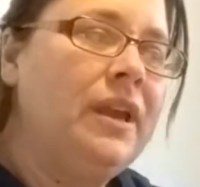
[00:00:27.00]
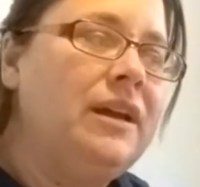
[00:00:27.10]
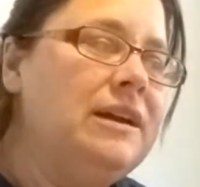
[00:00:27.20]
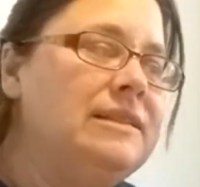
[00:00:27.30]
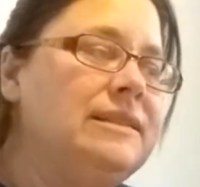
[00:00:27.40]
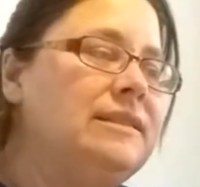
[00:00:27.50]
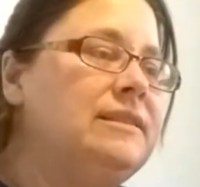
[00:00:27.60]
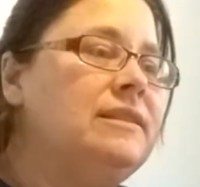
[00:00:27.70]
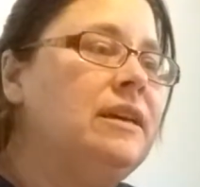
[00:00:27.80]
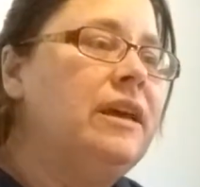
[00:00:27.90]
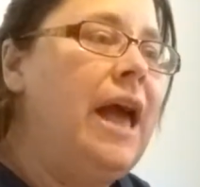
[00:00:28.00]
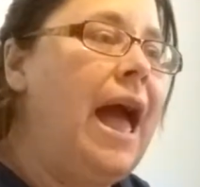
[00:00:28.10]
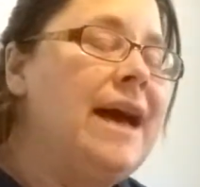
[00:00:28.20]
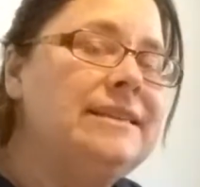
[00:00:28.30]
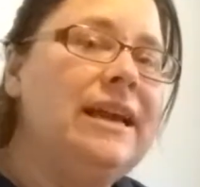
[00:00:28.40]
because it's
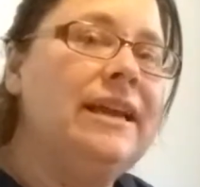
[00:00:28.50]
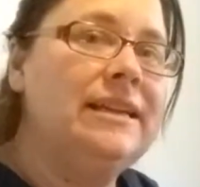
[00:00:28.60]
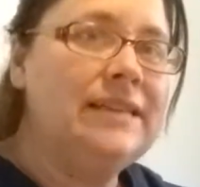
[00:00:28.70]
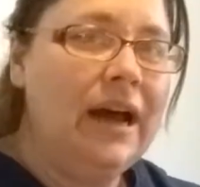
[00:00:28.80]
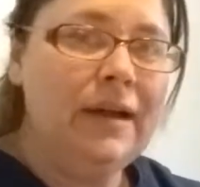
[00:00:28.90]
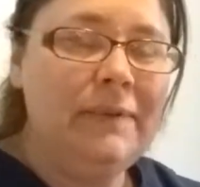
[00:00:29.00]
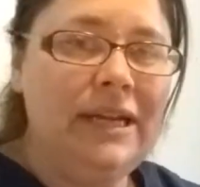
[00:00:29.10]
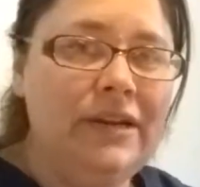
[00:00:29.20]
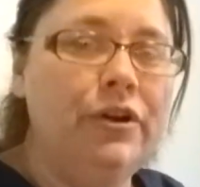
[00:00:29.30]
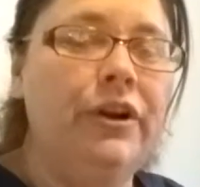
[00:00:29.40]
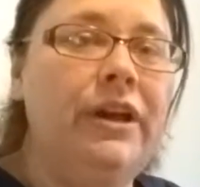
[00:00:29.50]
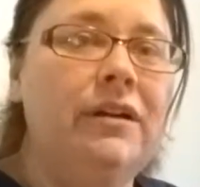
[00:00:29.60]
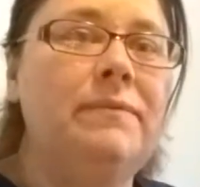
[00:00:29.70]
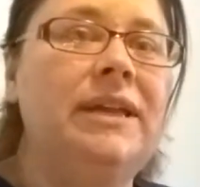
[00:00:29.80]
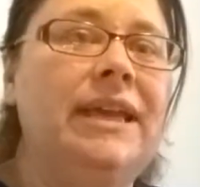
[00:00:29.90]
as I get time, I need to hurry
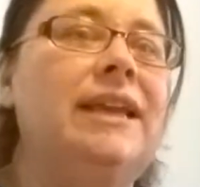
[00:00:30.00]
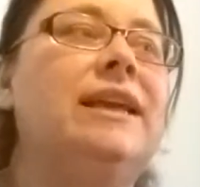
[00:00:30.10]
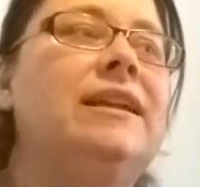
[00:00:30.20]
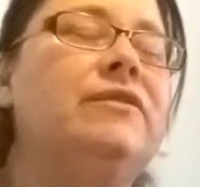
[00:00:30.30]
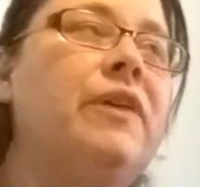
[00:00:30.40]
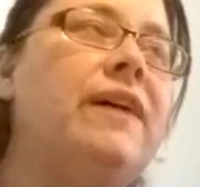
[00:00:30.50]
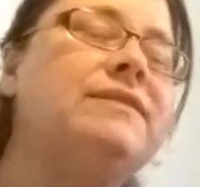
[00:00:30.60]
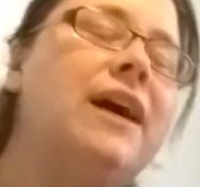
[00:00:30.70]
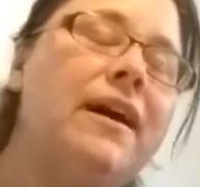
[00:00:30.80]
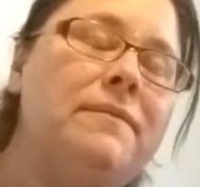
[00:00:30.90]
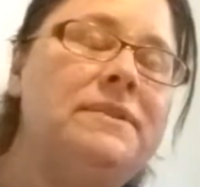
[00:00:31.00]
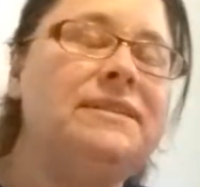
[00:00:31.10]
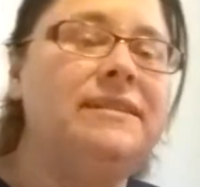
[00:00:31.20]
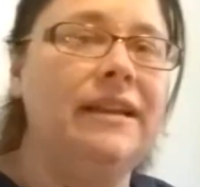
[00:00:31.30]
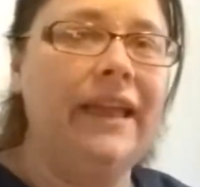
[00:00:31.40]
up and get it, and I don't have time to
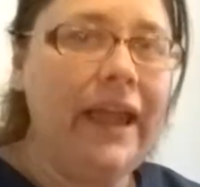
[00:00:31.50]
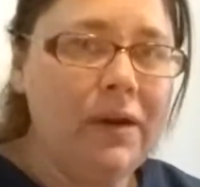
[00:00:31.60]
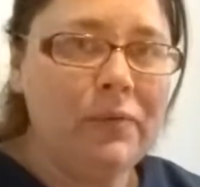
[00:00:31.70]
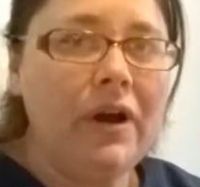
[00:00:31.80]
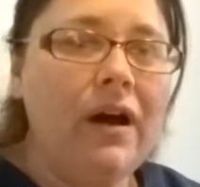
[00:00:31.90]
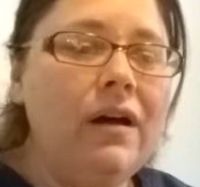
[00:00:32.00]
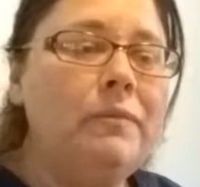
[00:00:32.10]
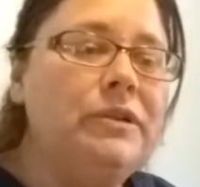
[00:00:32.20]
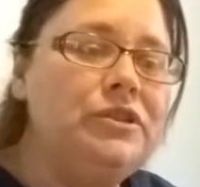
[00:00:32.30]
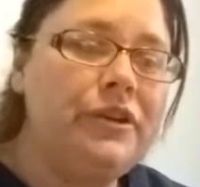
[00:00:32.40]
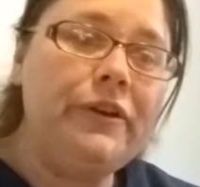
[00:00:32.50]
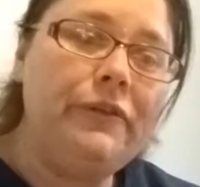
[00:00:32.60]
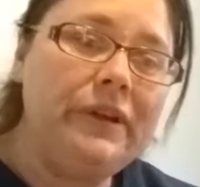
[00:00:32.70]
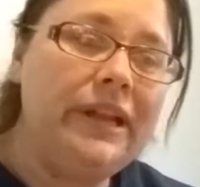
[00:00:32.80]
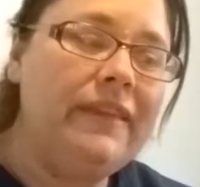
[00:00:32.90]
set a camera up and show
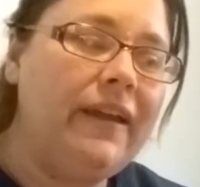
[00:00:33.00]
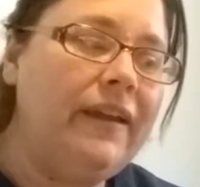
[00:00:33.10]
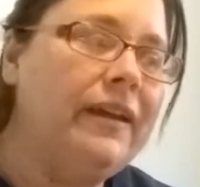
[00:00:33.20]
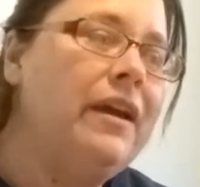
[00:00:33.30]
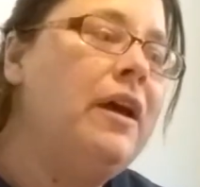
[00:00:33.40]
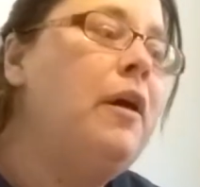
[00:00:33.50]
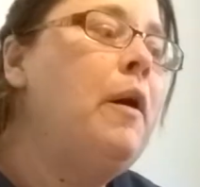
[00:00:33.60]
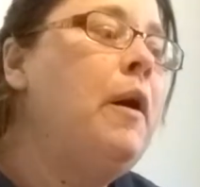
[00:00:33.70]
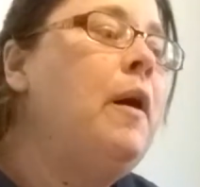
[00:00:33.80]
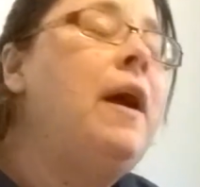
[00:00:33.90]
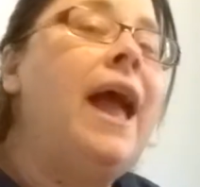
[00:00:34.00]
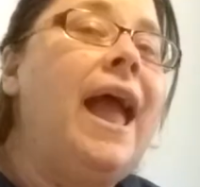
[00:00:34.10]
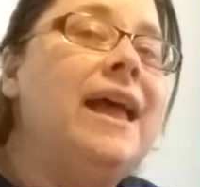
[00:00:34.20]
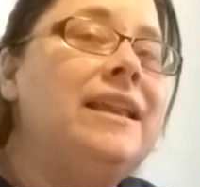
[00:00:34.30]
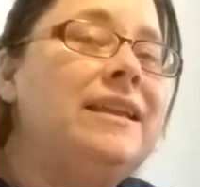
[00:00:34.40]
you anything.
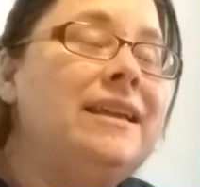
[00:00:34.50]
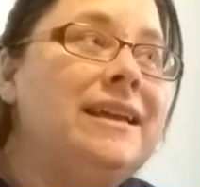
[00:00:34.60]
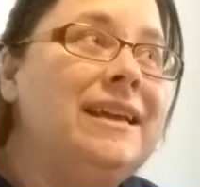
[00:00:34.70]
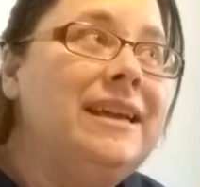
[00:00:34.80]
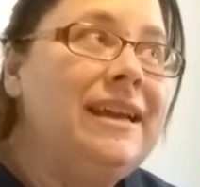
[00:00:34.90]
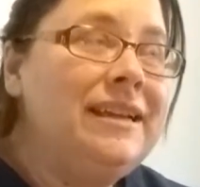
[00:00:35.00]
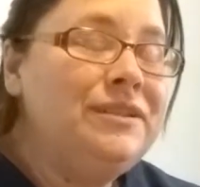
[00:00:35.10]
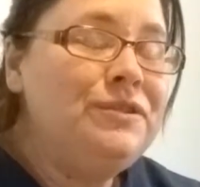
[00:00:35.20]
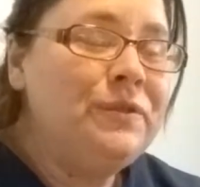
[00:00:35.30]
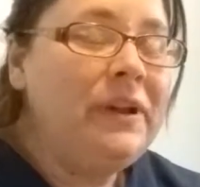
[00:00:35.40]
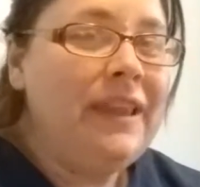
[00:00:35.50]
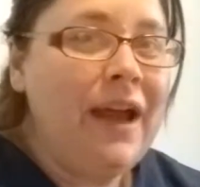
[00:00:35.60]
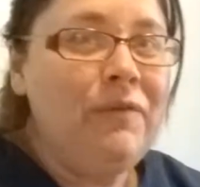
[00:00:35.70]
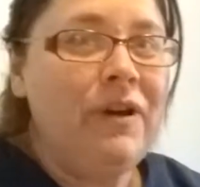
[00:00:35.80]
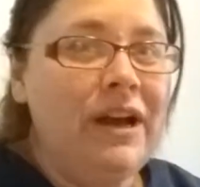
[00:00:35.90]
And in doing
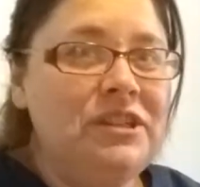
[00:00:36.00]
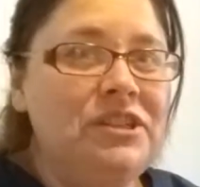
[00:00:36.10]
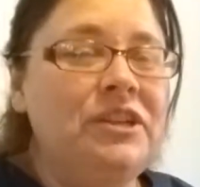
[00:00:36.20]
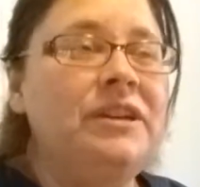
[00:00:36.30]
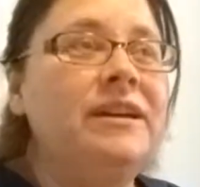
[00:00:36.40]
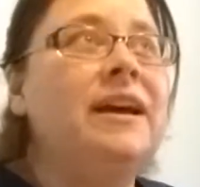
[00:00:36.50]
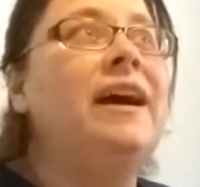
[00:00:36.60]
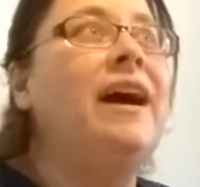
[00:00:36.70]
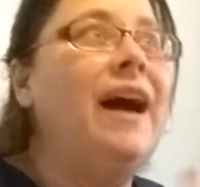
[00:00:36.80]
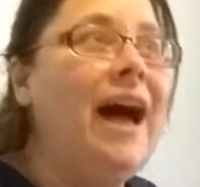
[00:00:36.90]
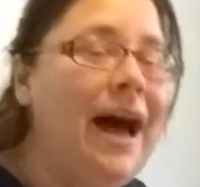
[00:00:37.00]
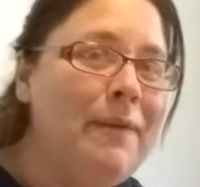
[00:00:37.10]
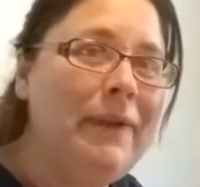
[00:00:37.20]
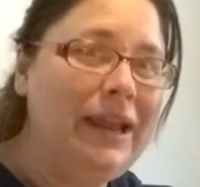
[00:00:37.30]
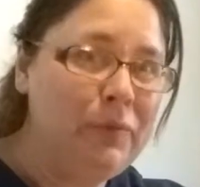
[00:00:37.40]
that rush, I
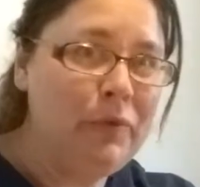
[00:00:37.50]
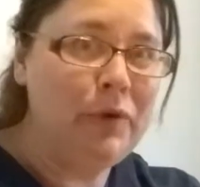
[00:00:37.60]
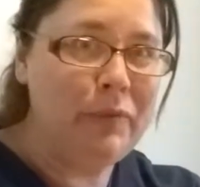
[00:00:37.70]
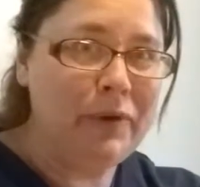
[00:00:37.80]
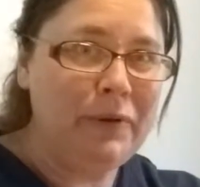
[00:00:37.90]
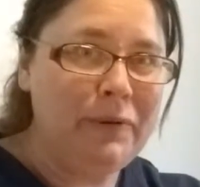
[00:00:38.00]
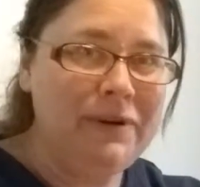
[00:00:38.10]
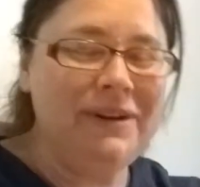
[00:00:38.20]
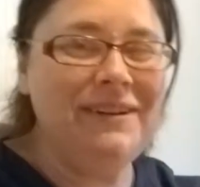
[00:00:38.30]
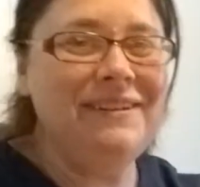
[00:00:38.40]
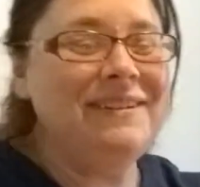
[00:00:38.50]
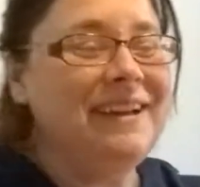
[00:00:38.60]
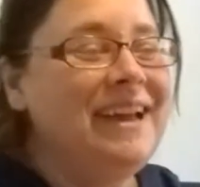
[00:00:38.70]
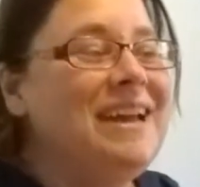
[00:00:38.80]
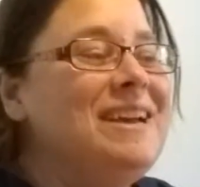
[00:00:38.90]
made a boo-boo.
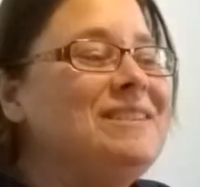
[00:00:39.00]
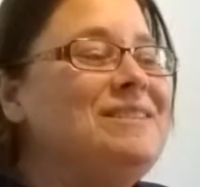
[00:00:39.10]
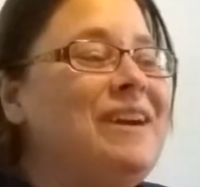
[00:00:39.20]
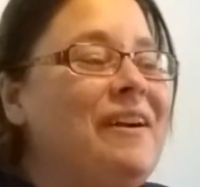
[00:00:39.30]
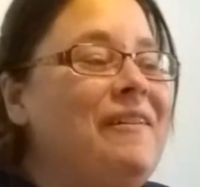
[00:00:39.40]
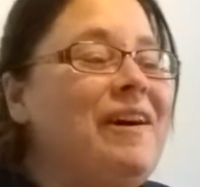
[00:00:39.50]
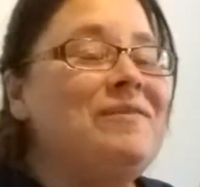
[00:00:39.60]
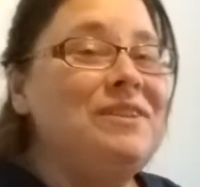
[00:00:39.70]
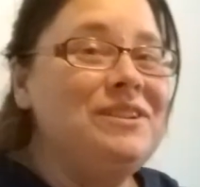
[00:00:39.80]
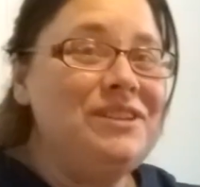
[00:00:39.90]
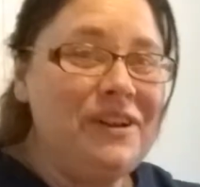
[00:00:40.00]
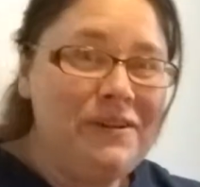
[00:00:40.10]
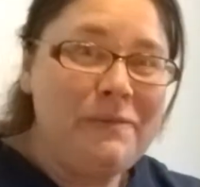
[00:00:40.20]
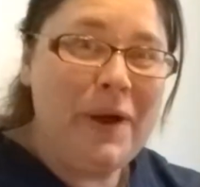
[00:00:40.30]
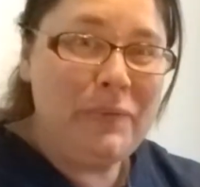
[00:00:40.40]
So I'm going to show
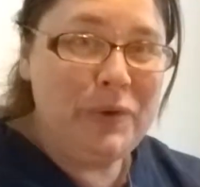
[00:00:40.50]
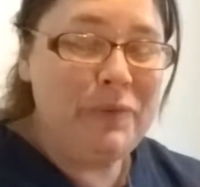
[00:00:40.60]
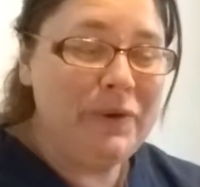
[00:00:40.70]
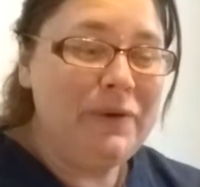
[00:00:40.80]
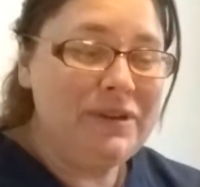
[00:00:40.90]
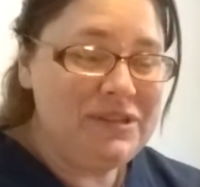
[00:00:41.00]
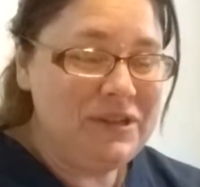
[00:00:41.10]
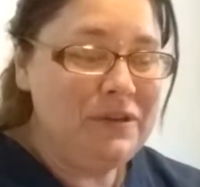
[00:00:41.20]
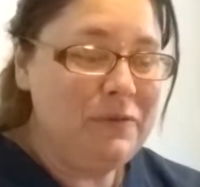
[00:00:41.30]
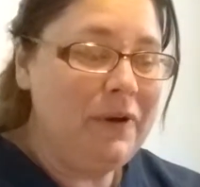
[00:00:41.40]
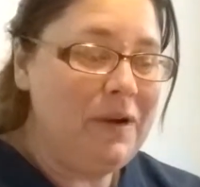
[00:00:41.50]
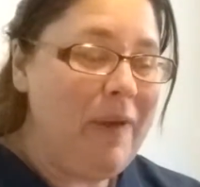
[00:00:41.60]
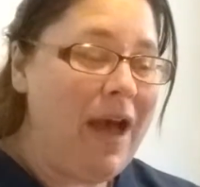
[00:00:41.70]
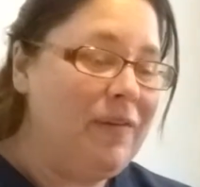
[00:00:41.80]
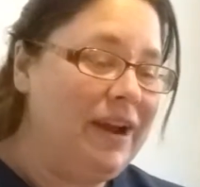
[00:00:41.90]
you my boo-boo and show you where I'm
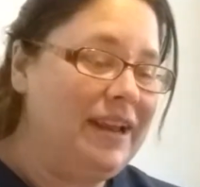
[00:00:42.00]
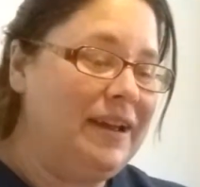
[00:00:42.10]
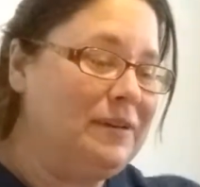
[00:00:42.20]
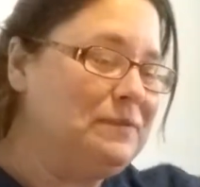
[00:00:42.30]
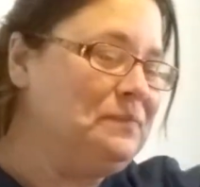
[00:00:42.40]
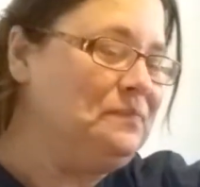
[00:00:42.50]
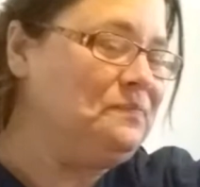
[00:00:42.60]
at right now.